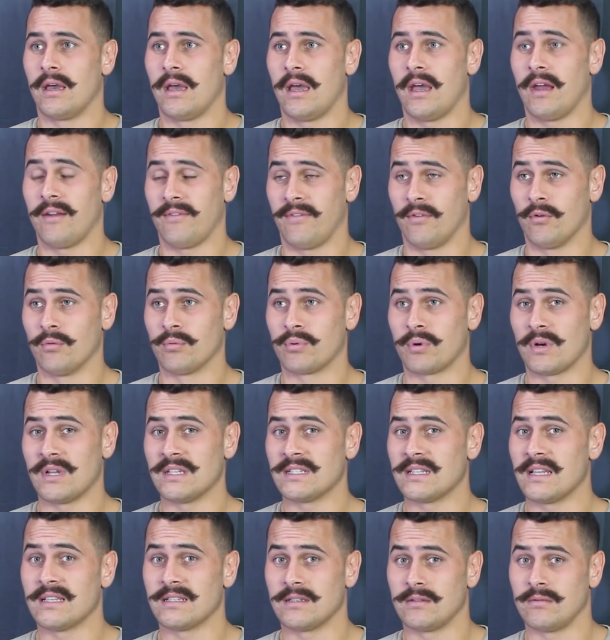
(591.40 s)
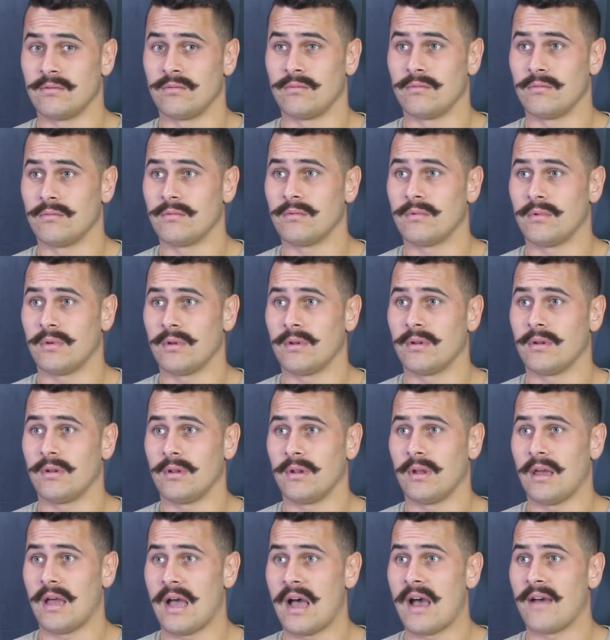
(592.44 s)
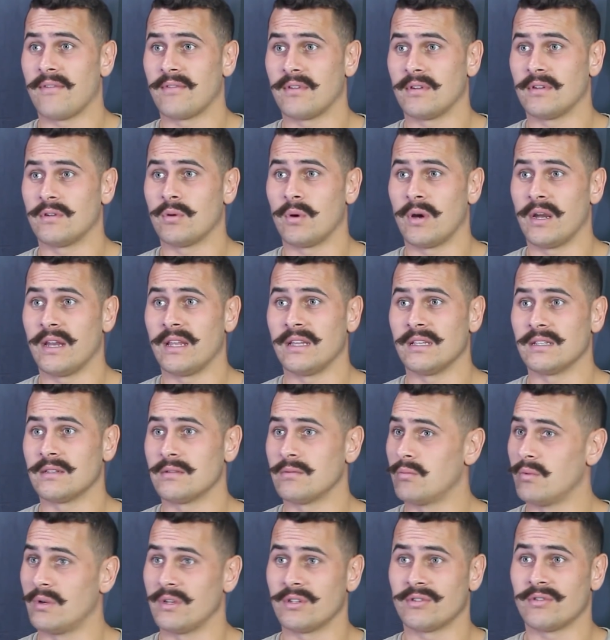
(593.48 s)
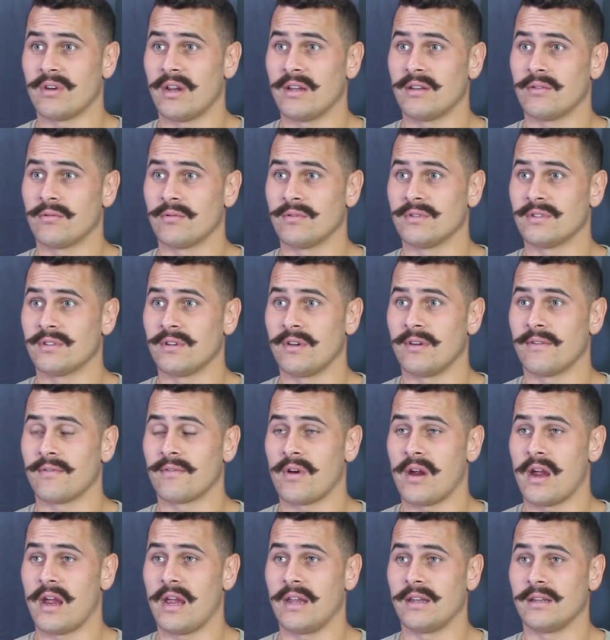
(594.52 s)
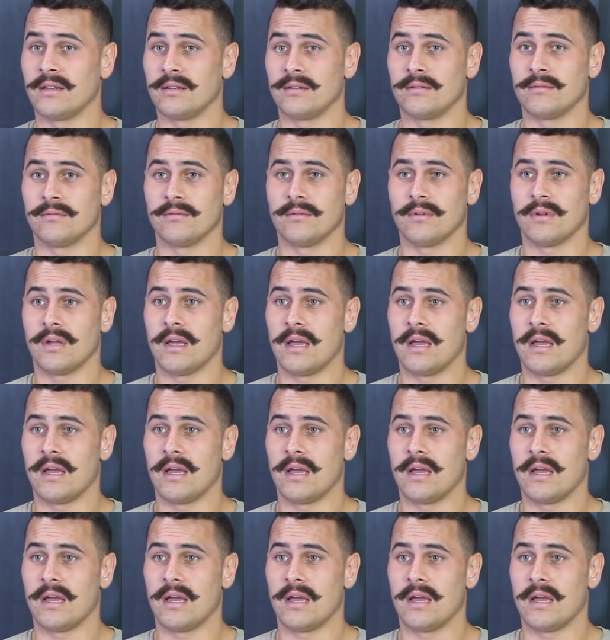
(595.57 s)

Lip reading: had a full preseason after 20s, went straight to reserve grade, and